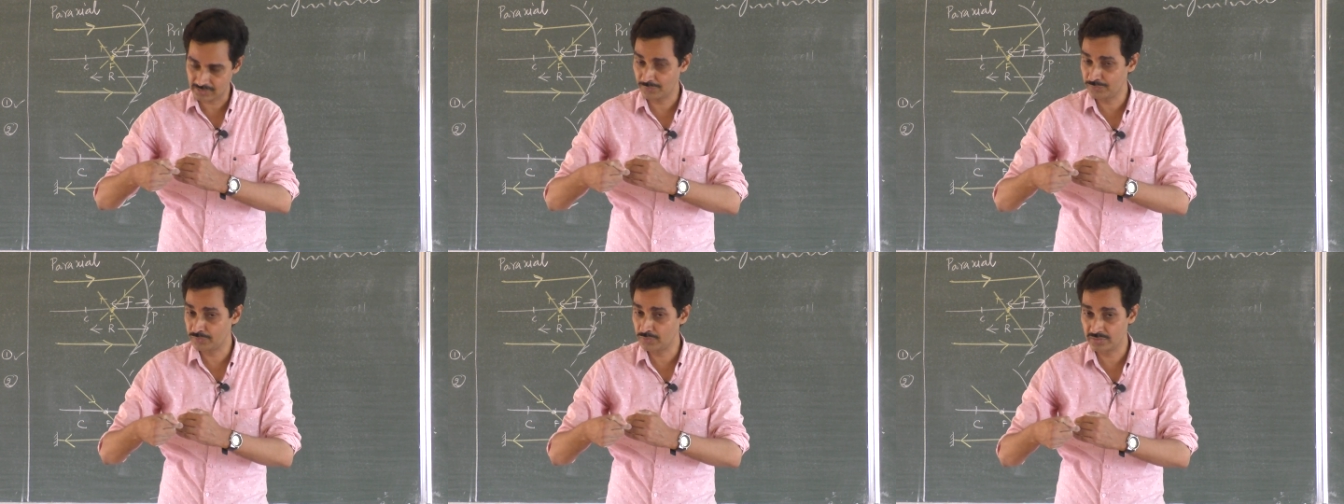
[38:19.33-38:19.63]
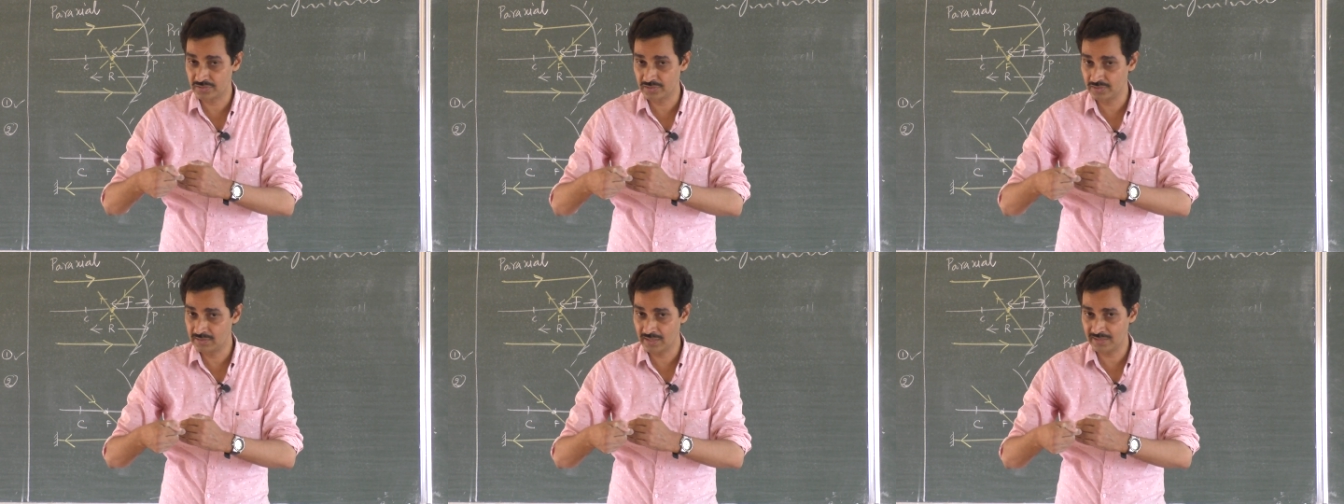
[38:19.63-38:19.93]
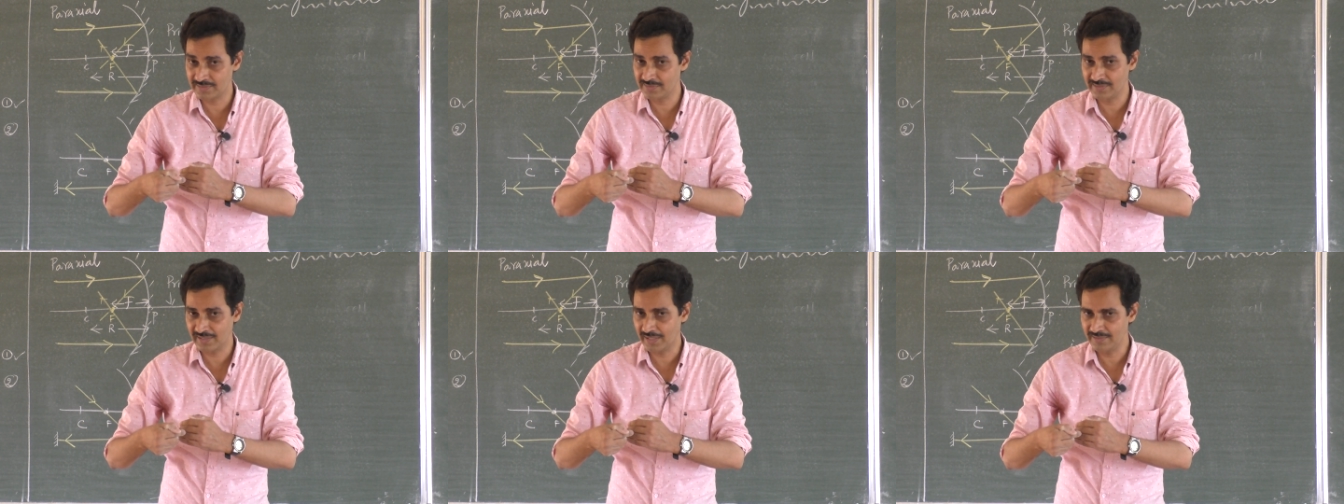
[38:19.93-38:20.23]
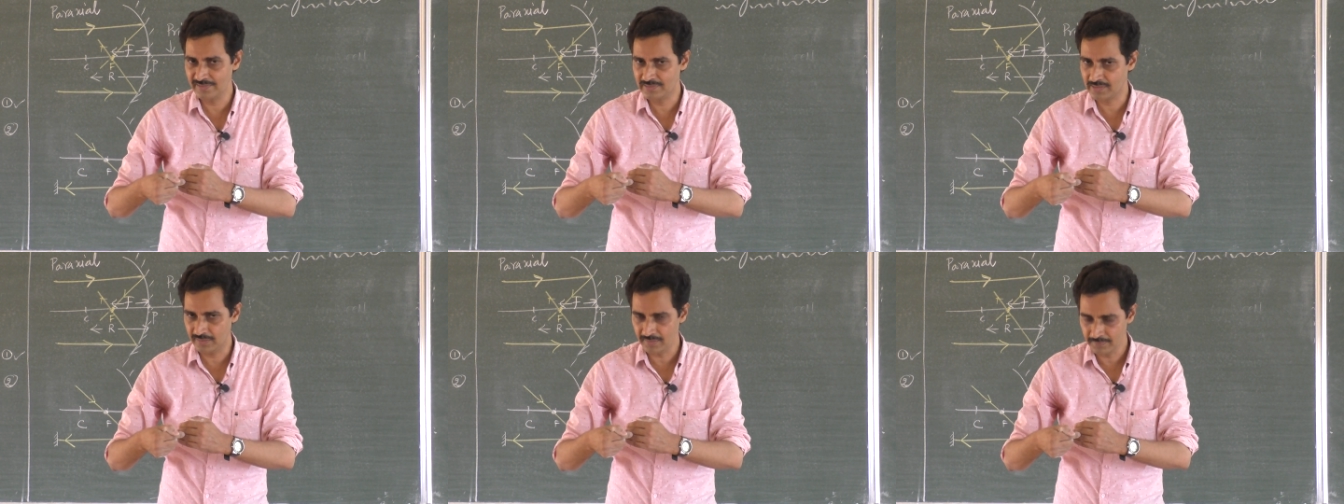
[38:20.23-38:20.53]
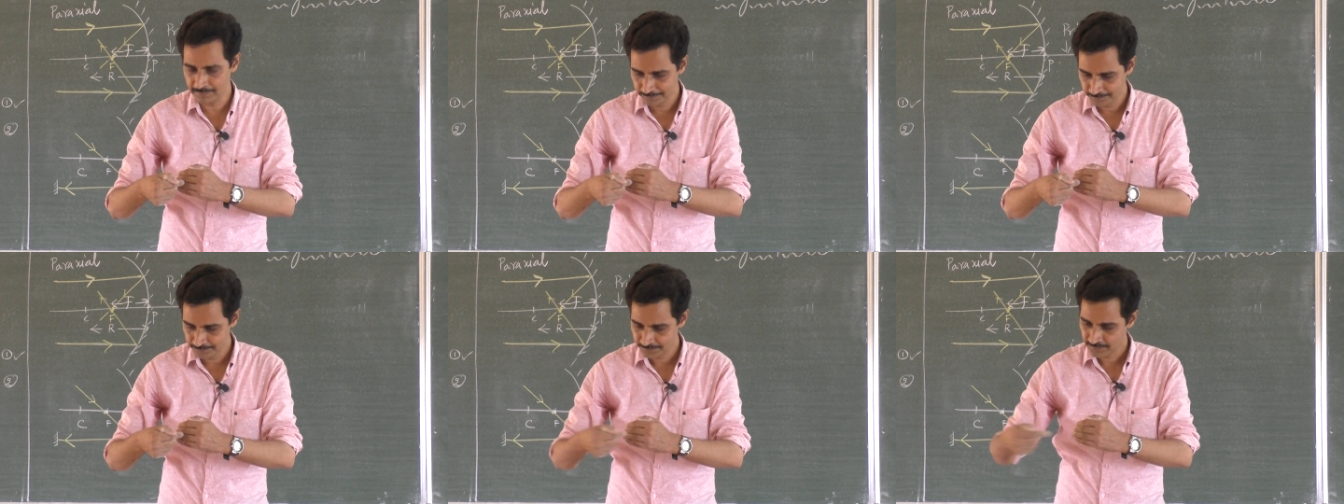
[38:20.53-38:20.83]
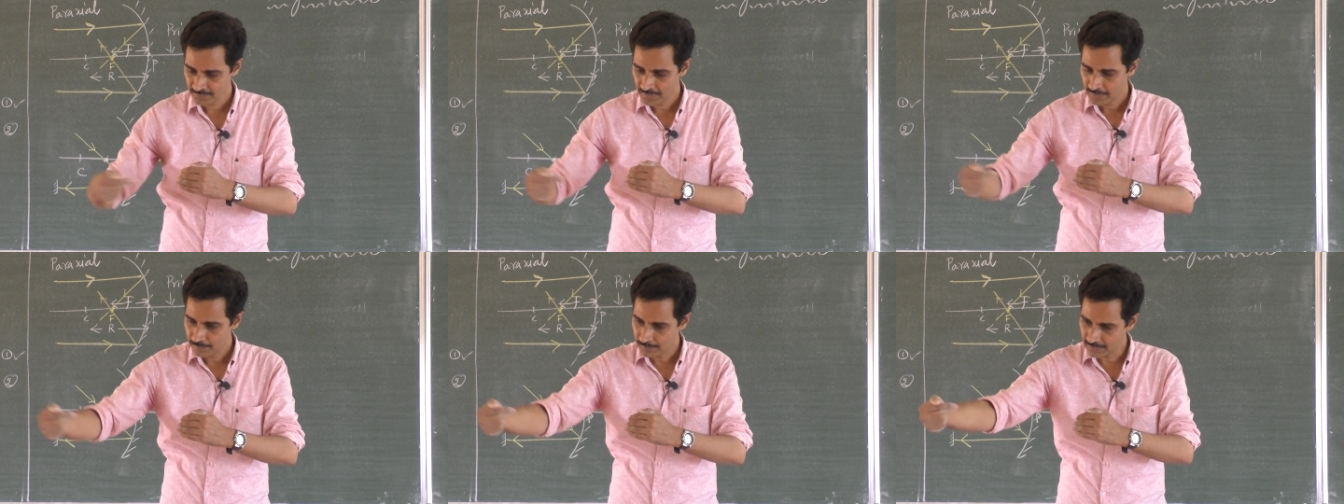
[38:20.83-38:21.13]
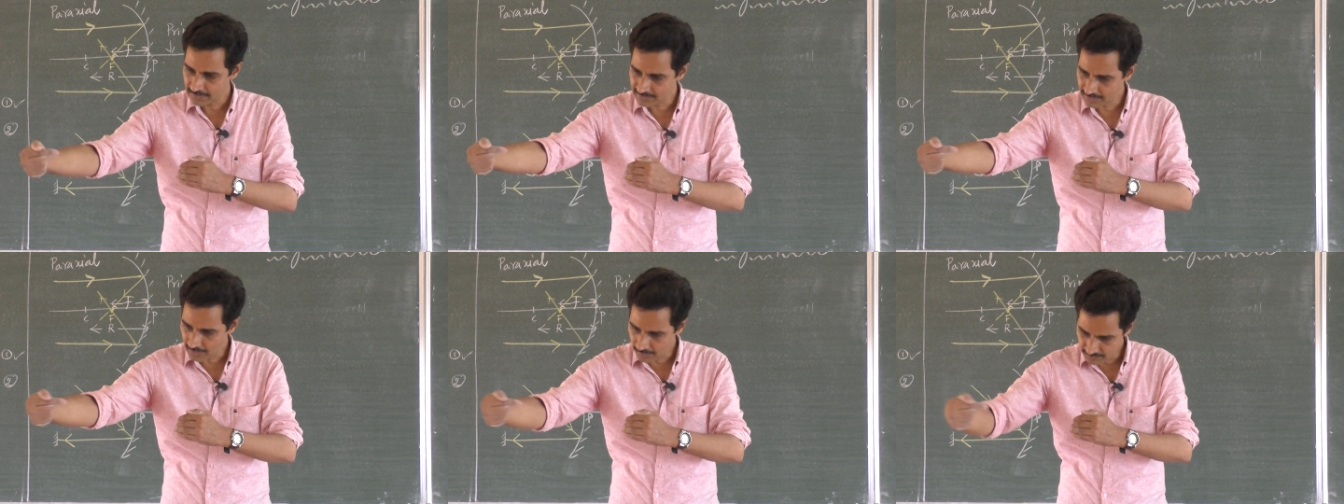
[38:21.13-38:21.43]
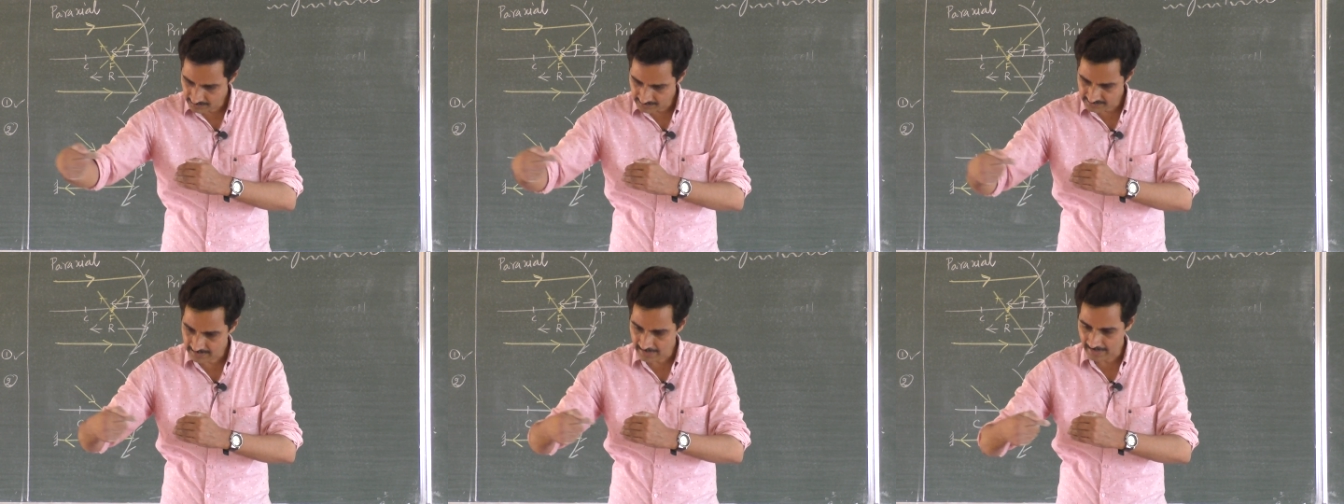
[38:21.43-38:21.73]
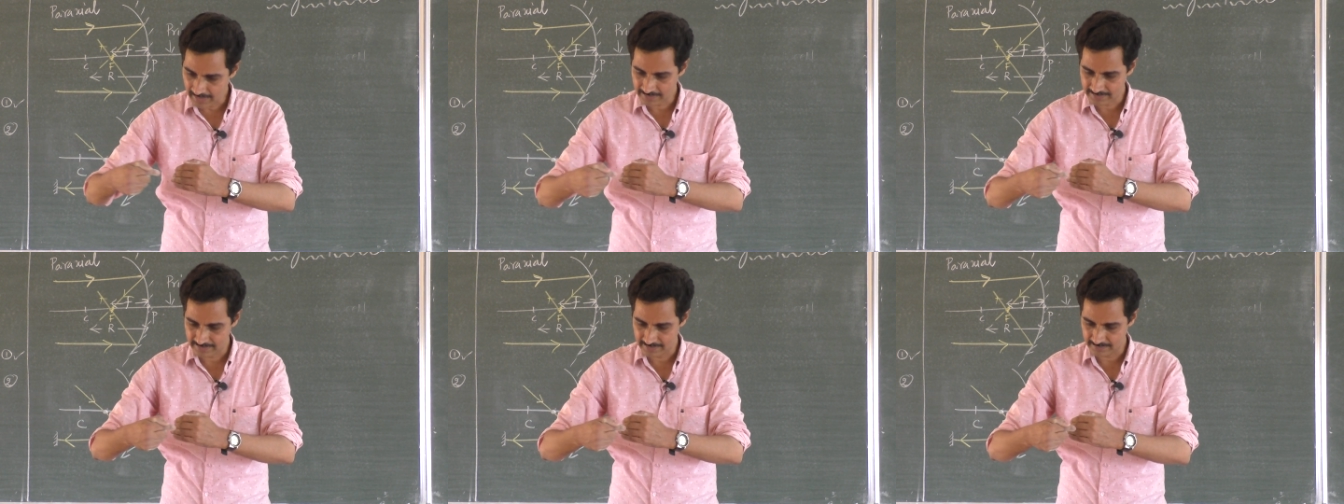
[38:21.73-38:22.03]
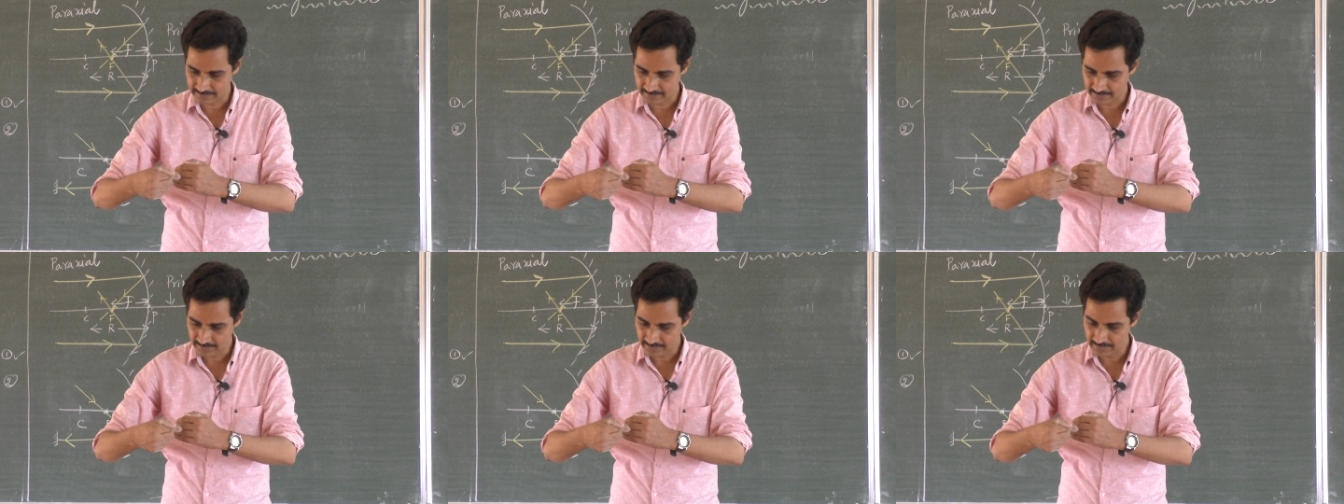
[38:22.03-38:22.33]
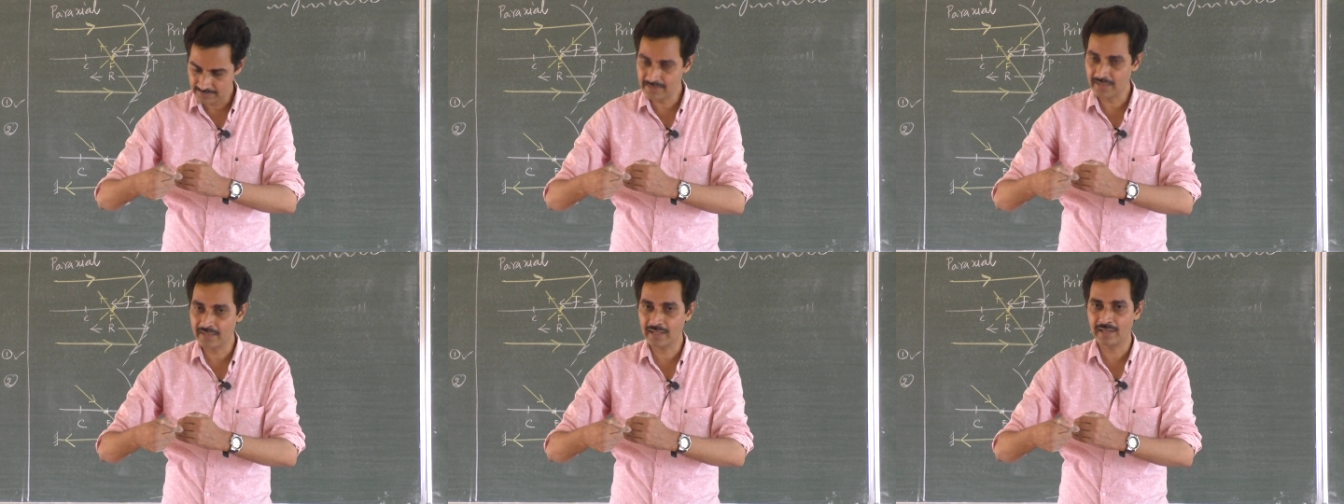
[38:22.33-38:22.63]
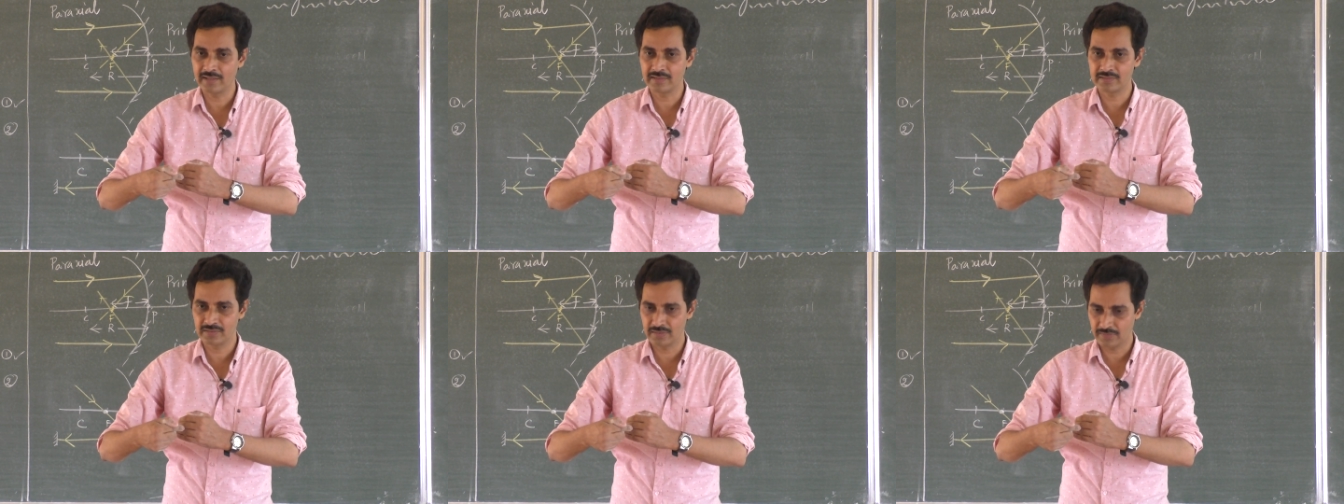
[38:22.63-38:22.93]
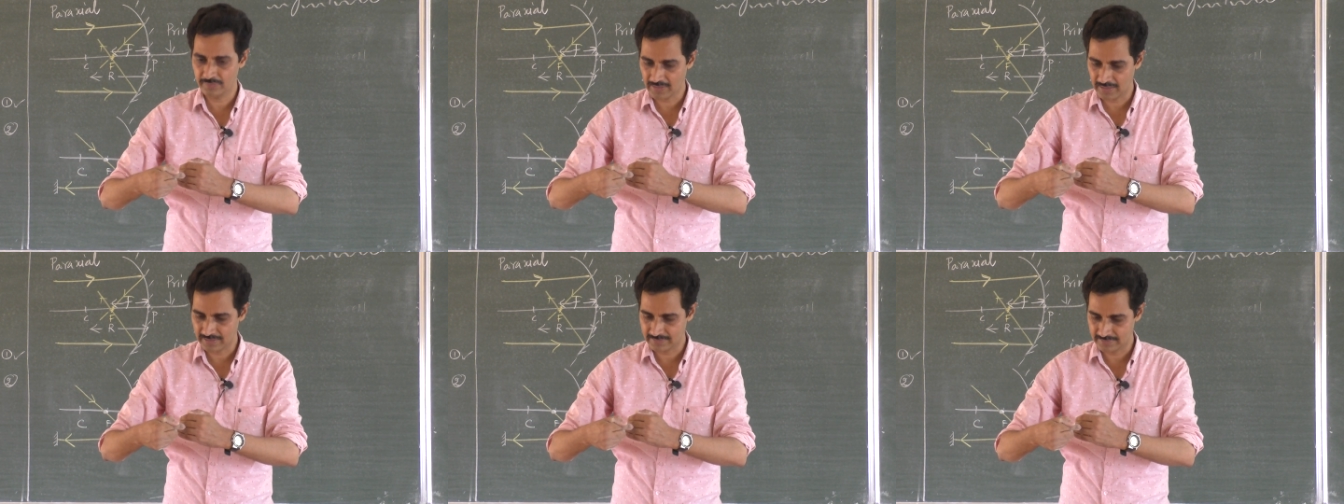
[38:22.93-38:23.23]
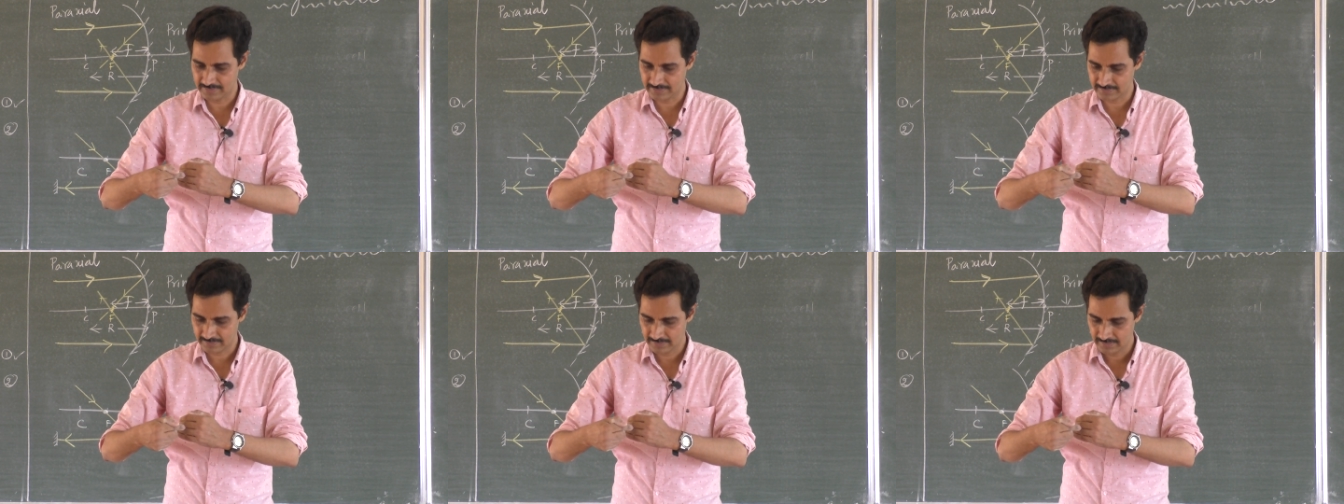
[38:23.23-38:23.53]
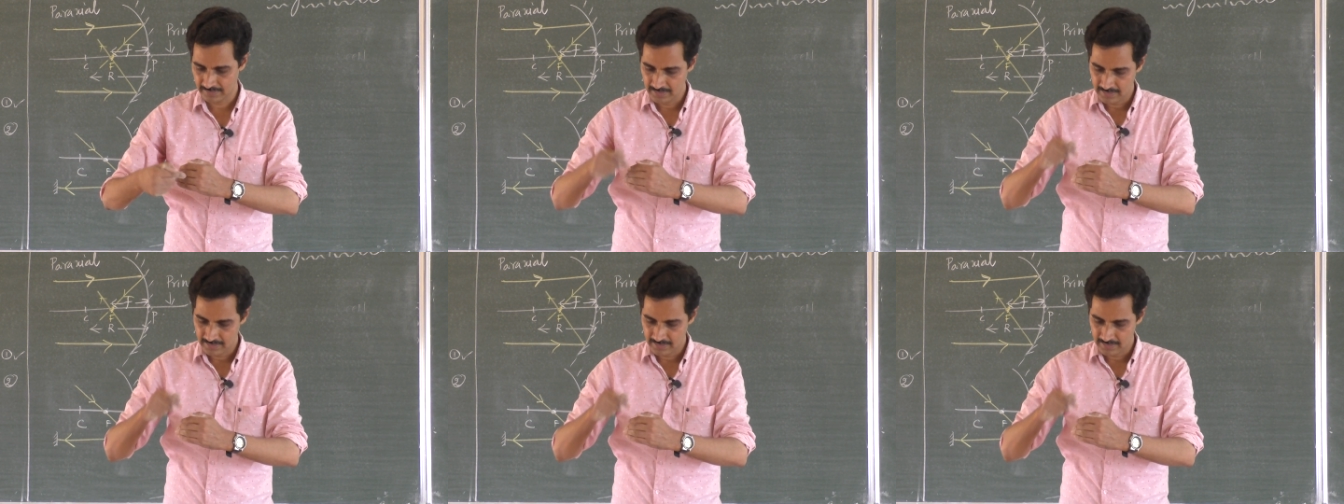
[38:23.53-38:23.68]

Of course it doesn't enter but towards the axis in the direction of axis